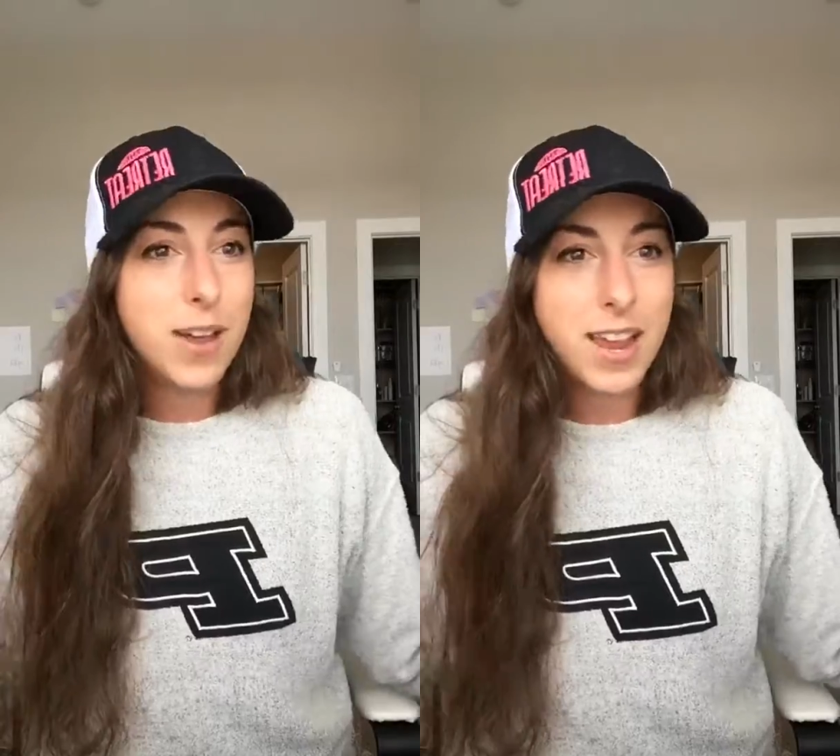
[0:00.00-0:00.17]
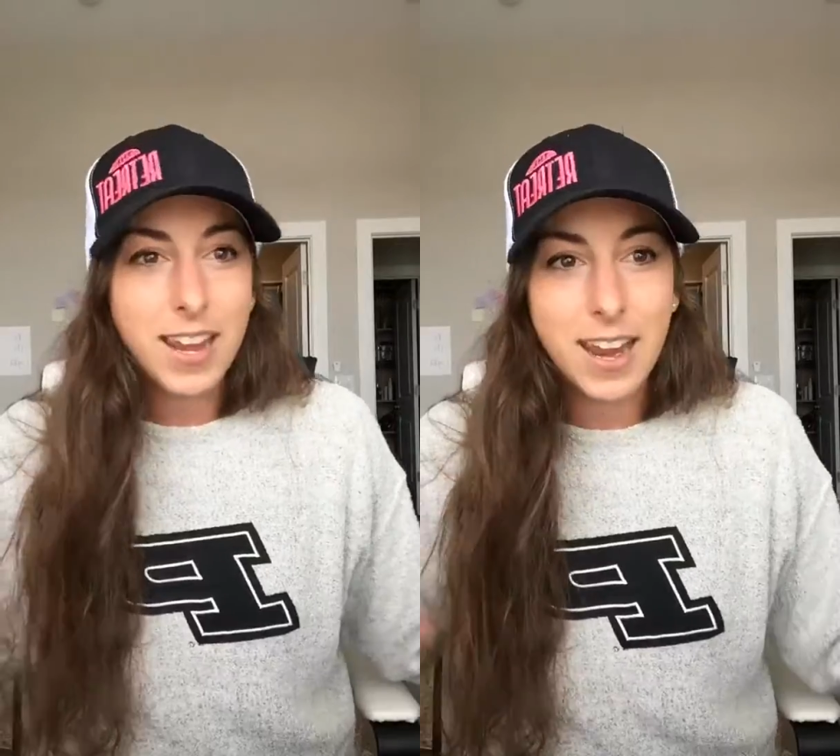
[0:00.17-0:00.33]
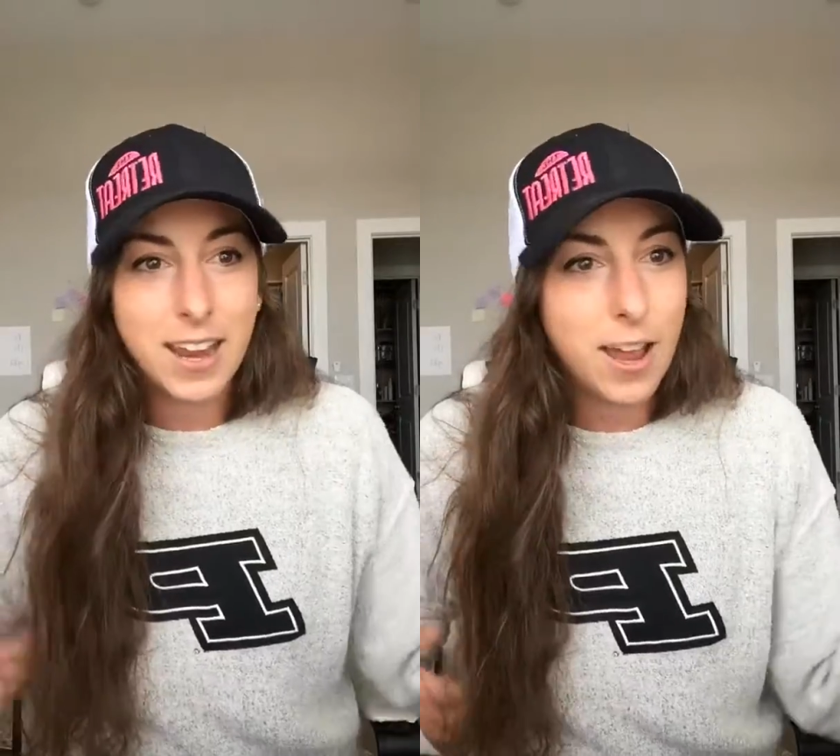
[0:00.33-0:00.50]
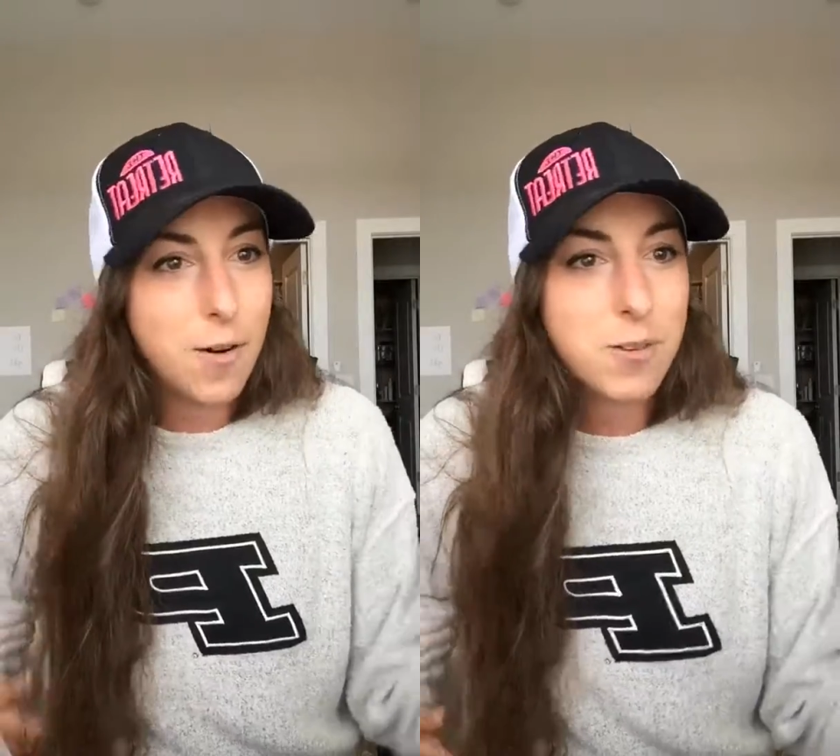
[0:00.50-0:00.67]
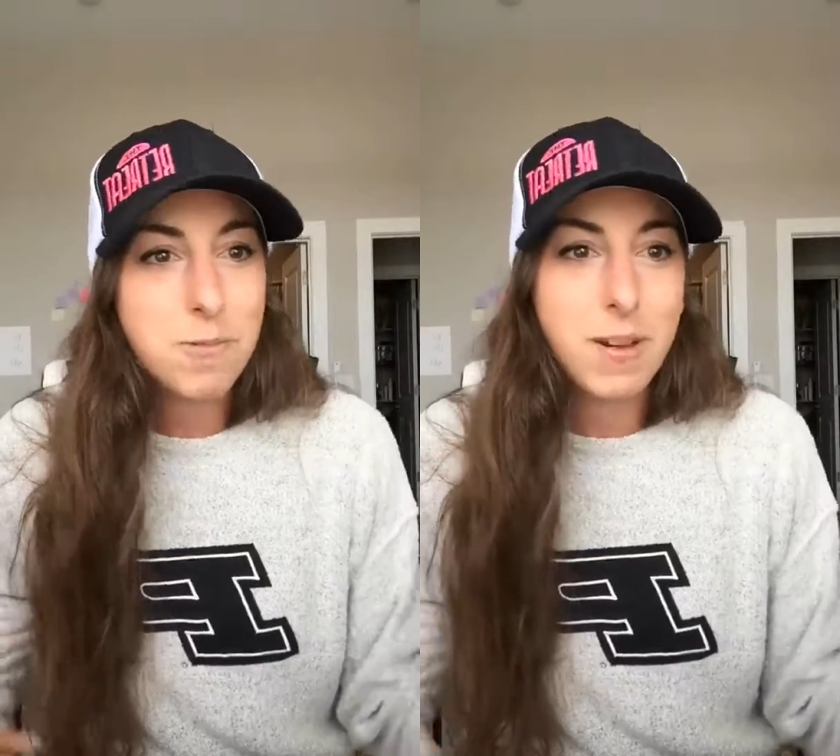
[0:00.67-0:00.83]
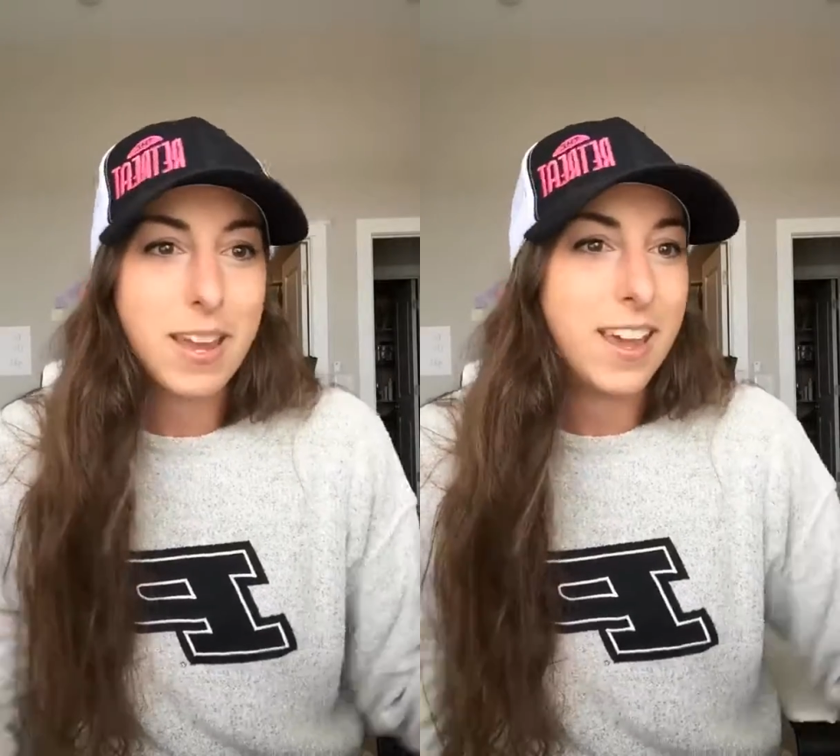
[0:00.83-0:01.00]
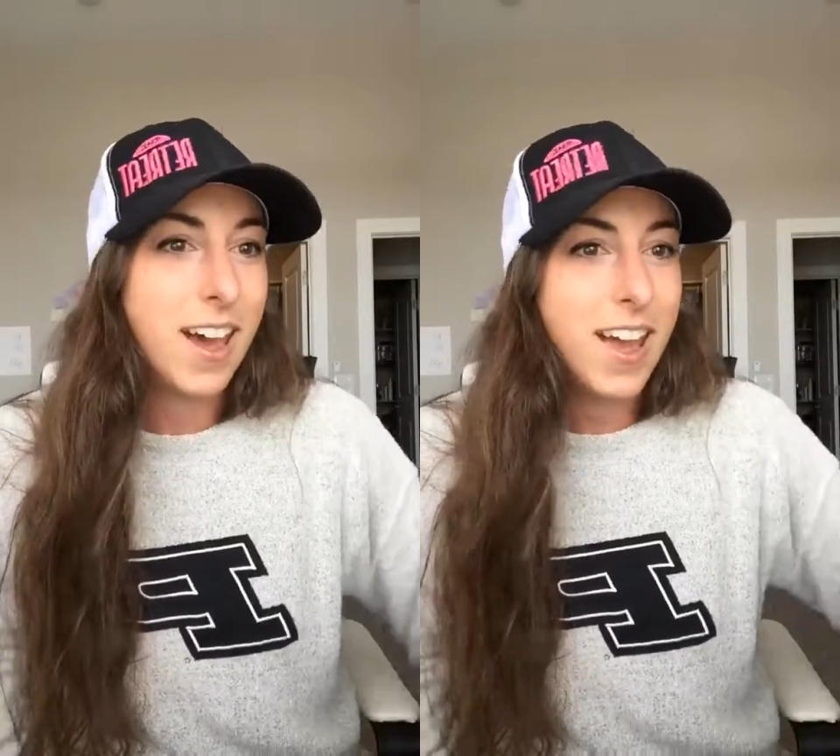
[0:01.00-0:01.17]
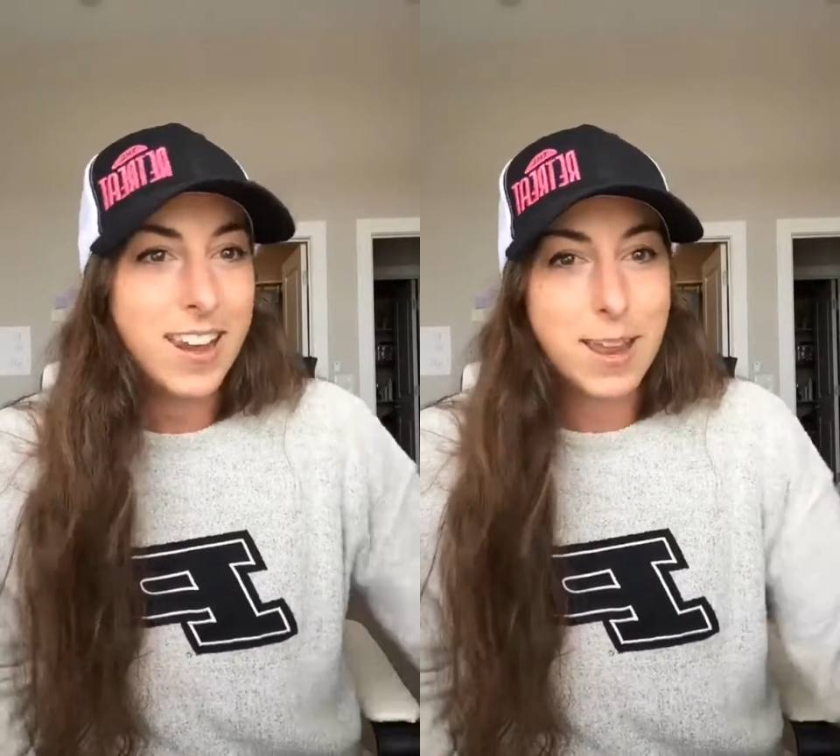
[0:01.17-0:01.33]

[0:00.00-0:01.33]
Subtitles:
it and I go with my gut,